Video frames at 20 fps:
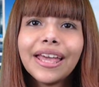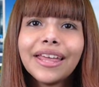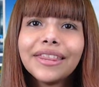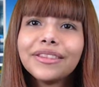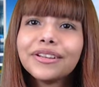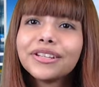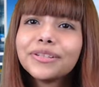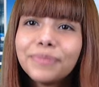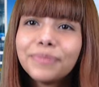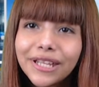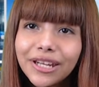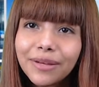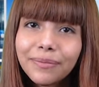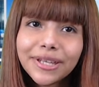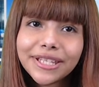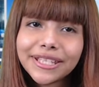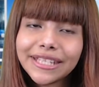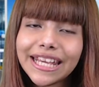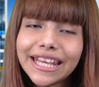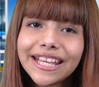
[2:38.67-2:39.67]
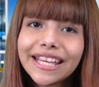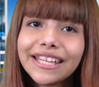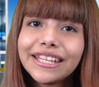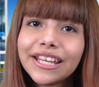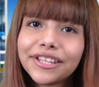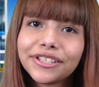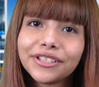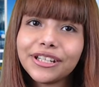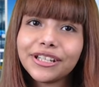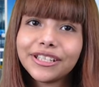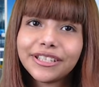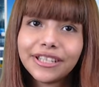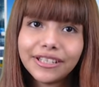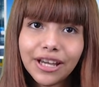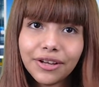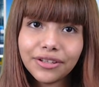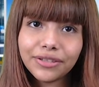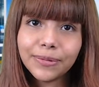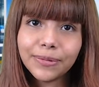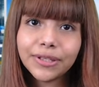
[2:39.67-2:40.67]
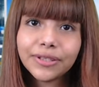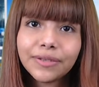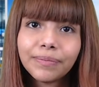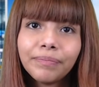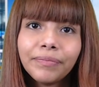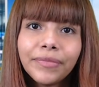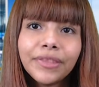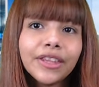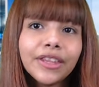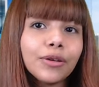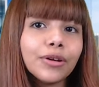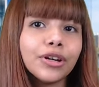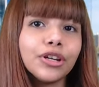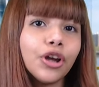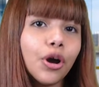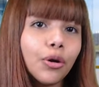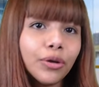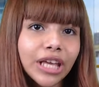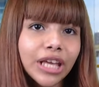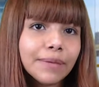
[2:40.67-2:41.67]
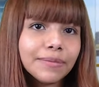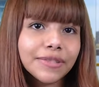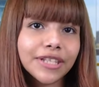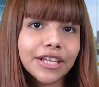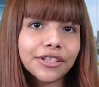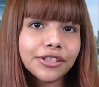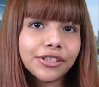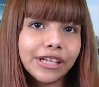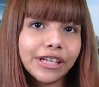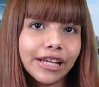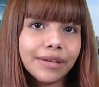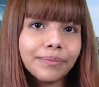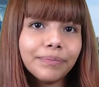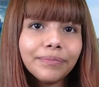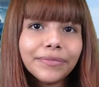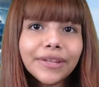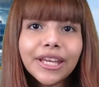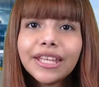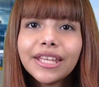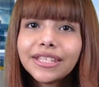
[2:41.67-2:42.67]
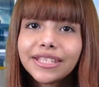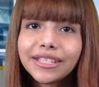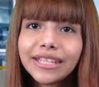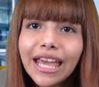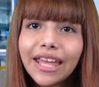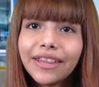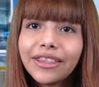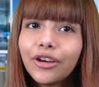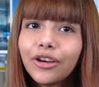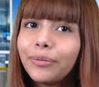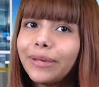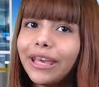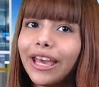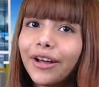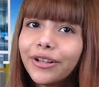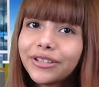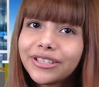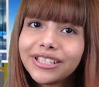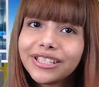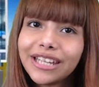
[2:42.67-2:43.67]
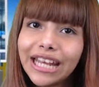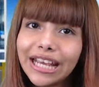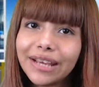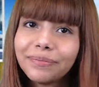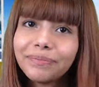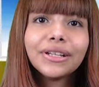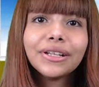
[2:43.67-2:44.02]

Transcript: There's been a mistake in yesterday's announcements. There were no games yesterday. Instead, they'll be held today.